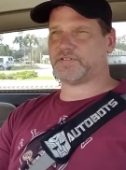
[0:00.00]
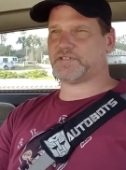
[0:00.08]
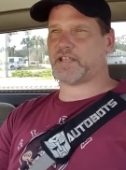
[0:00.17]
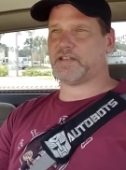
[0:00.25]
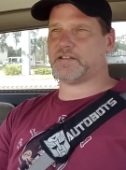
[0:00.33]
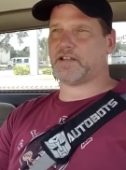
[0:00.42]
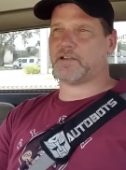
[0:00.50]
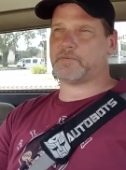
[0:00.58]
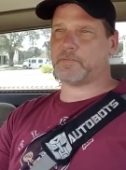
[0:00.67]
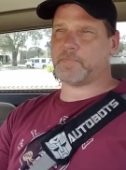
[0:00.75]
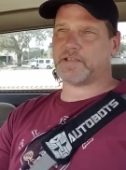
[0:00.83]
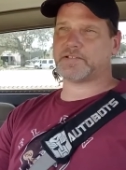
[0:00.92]
saint that
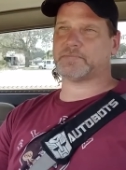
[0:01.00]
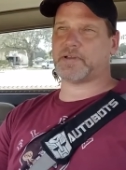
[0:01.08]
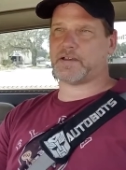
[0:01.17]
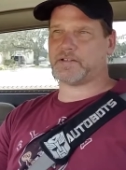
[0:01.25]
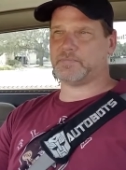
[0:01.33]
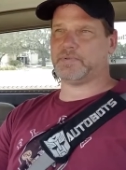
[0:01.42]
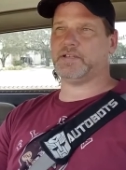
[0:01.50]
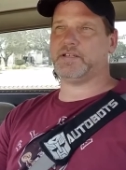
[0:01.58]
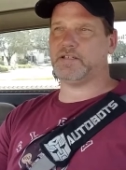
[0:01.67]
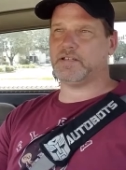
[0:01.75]
everybody makes him out to be,